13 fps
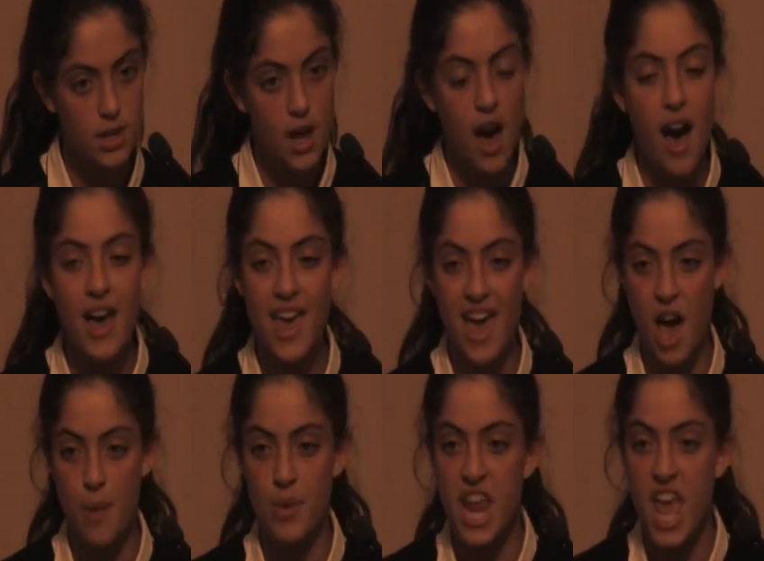I am
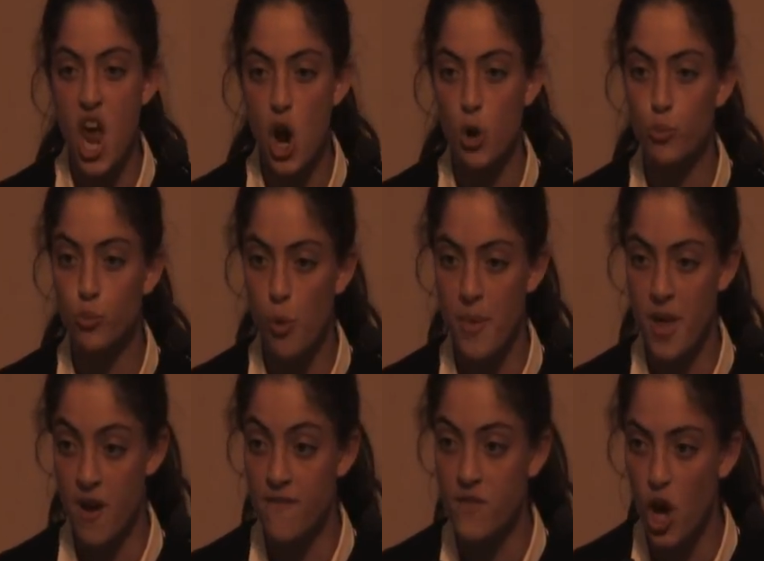an Arab woman
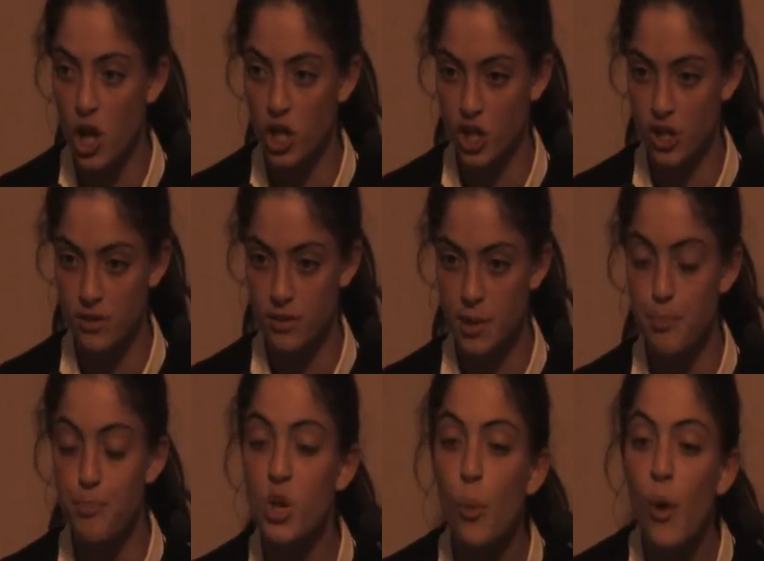of color.
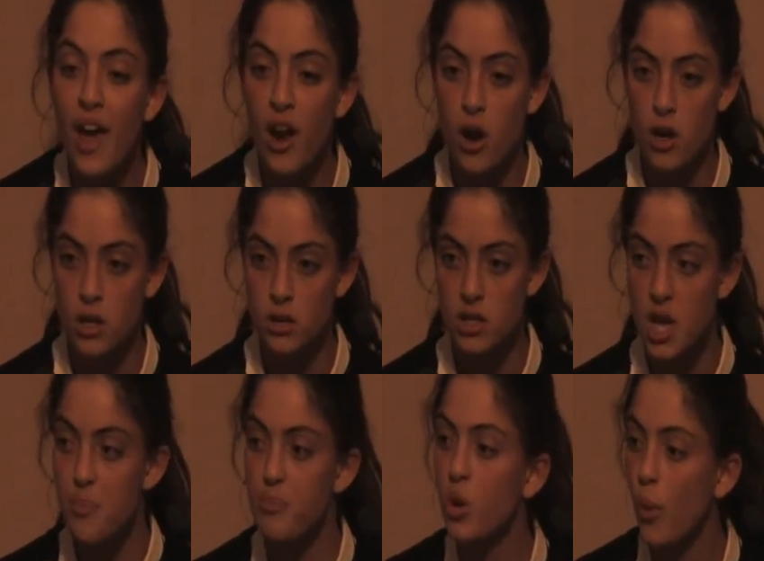Beware,
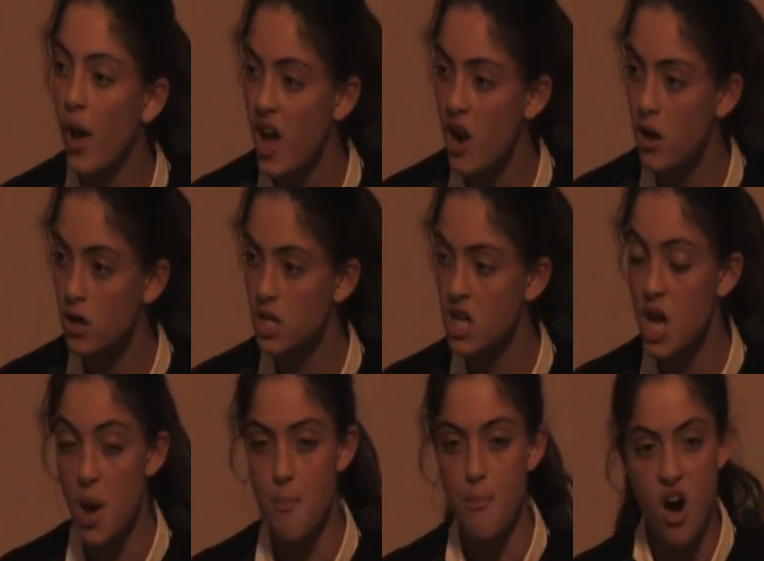beware
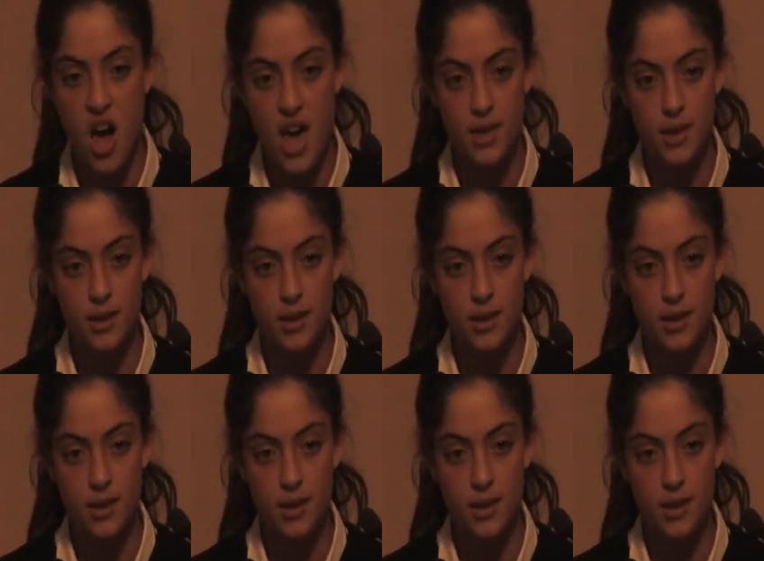my